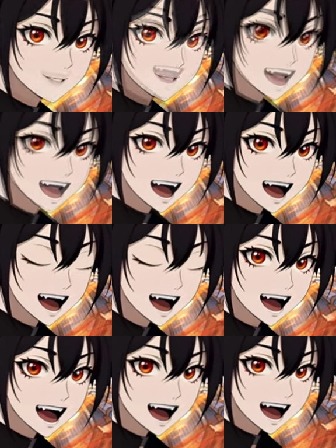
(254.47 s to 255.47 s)
She might
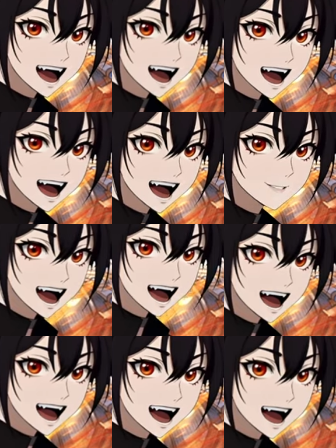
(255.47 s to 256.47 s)
actually take around
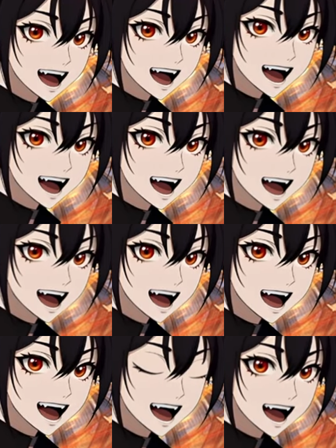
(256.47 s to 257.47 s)
13 turns in order
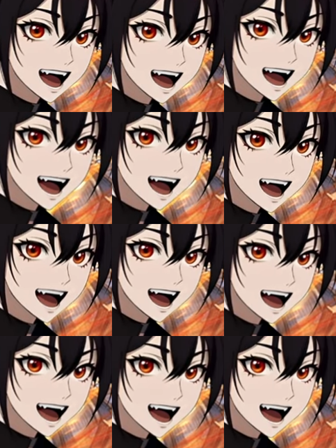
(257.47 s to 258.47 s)
to get the
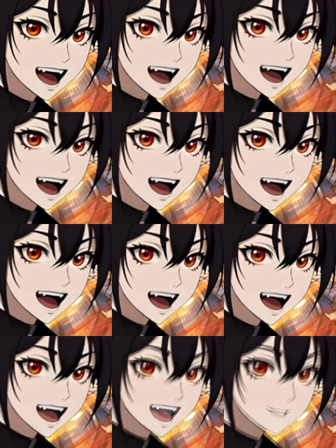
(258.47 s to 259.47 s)
4th skill
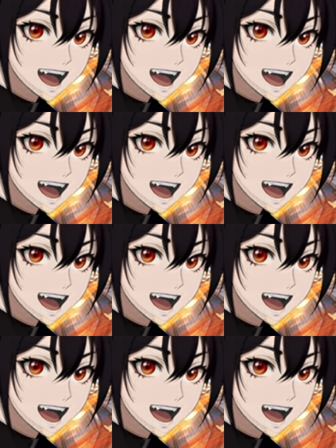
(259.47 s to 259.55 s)
up.